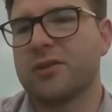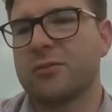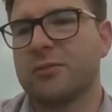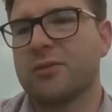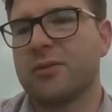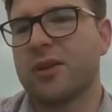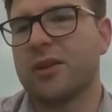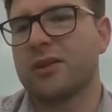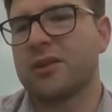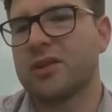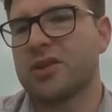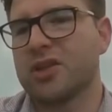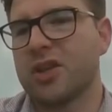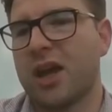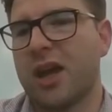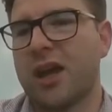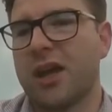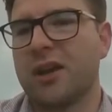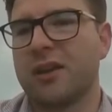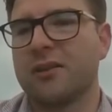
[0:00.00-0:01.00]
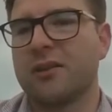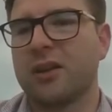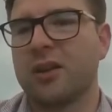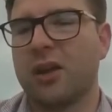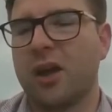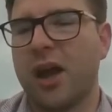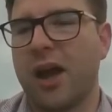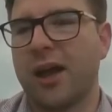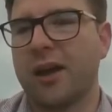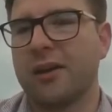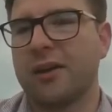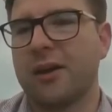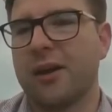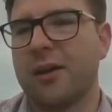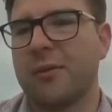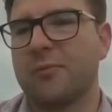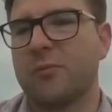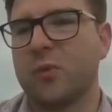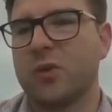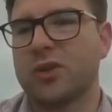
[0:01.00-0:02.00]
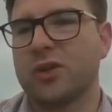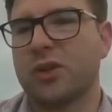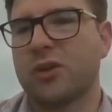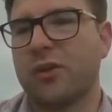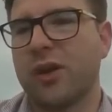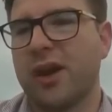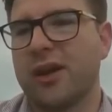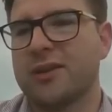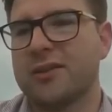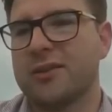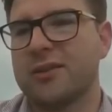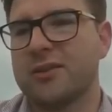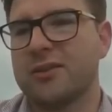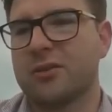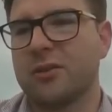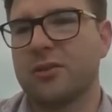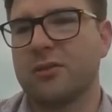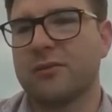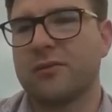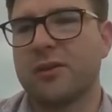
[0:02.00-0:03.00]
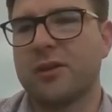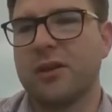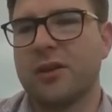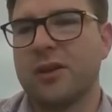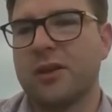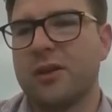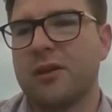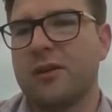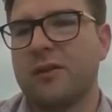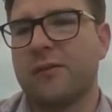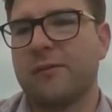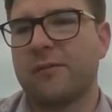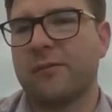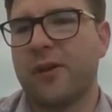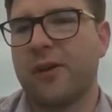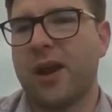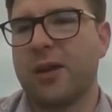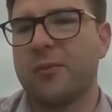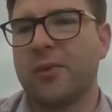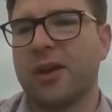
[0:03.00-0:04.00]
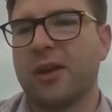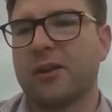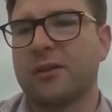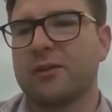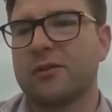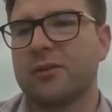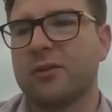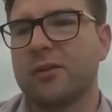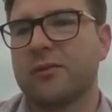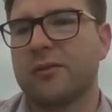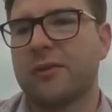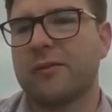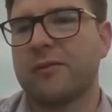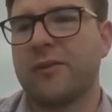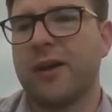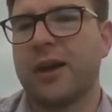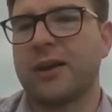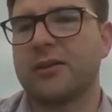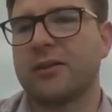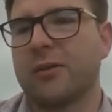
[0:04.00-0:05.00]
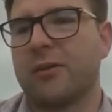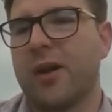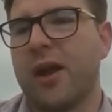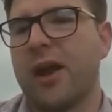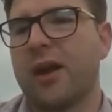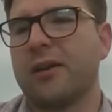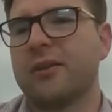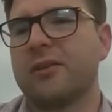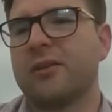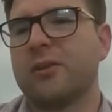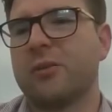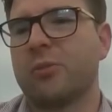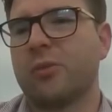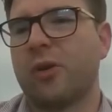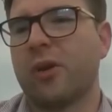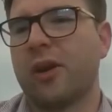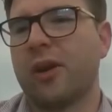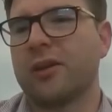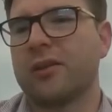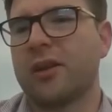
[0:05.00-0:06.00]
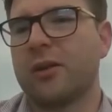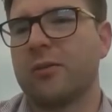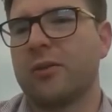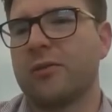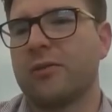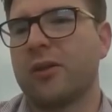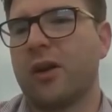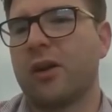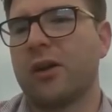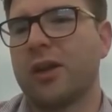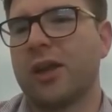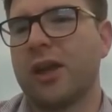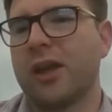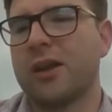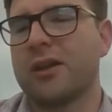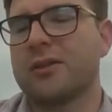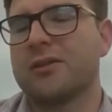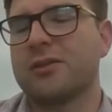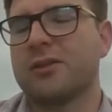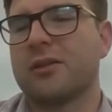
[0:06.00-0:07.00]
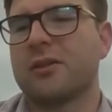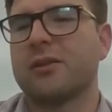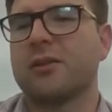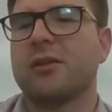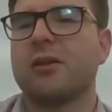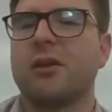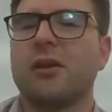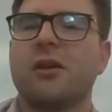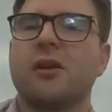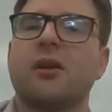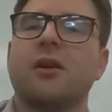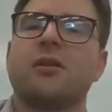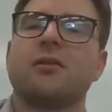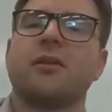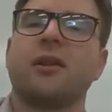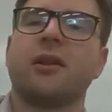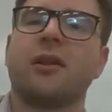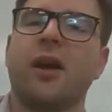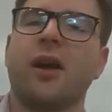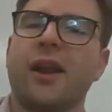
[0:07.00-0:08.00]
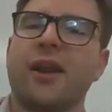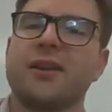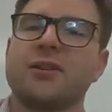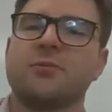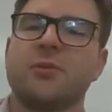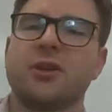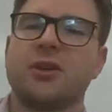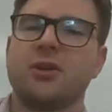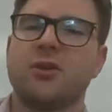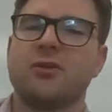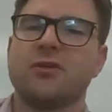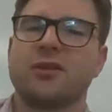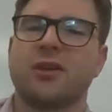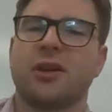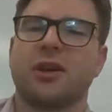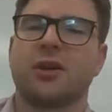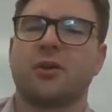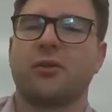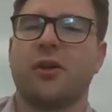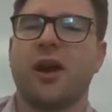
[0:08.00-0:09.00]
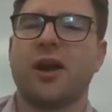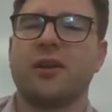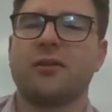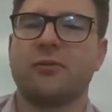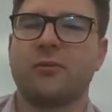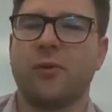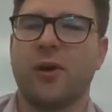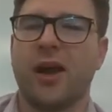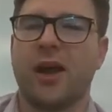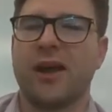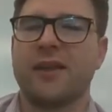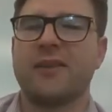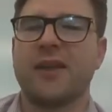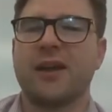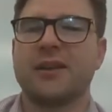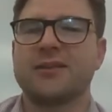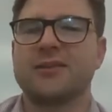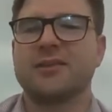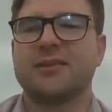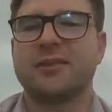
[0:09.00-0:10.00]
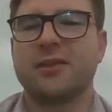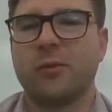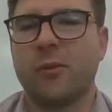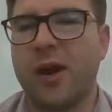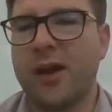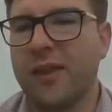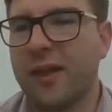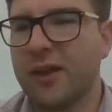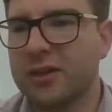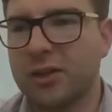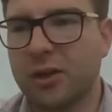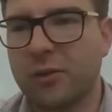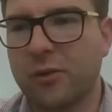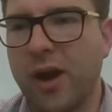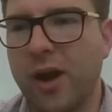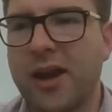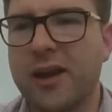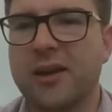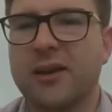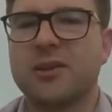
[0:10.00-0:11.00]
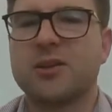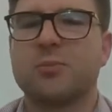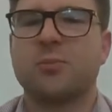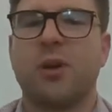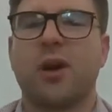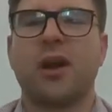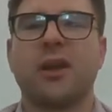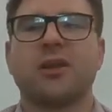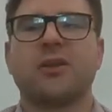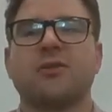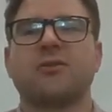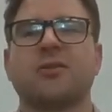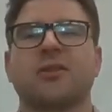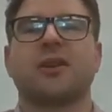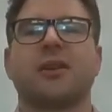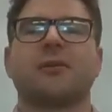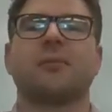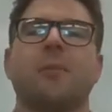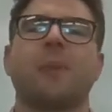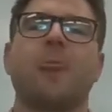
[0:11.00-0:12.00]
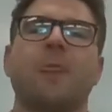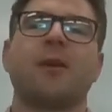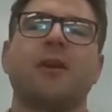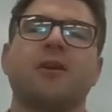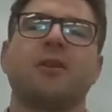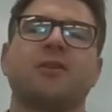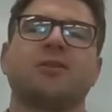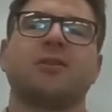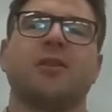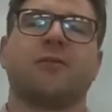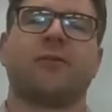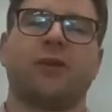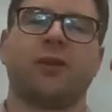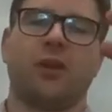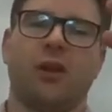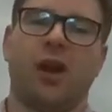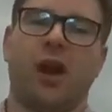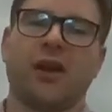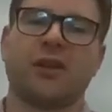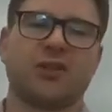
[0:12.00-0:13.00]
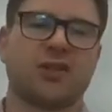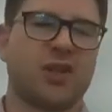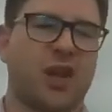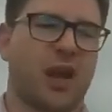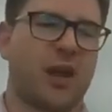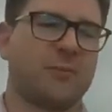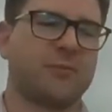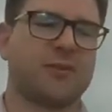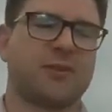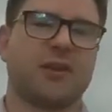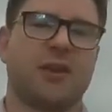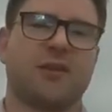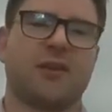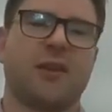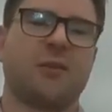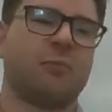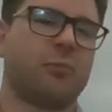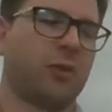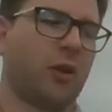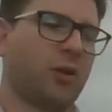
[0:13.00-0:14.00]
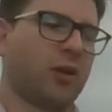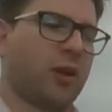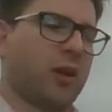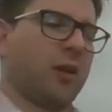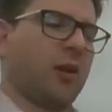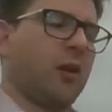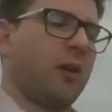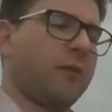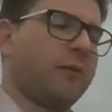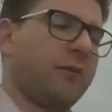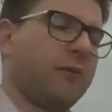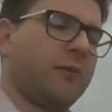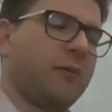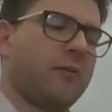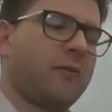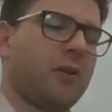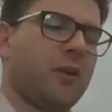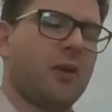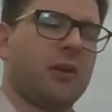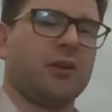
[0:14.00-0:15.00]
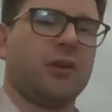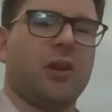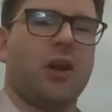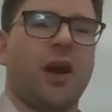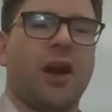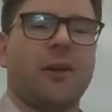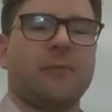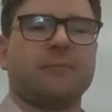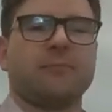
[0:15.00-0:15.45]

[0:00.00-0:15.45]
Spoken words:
between the shade and the light, which creates this sort of framing sort of effect around the product that we've got here. So the light has been used in a creative way, and that's the way that's created is by using different light shapes and then blocking off. If you've got a light,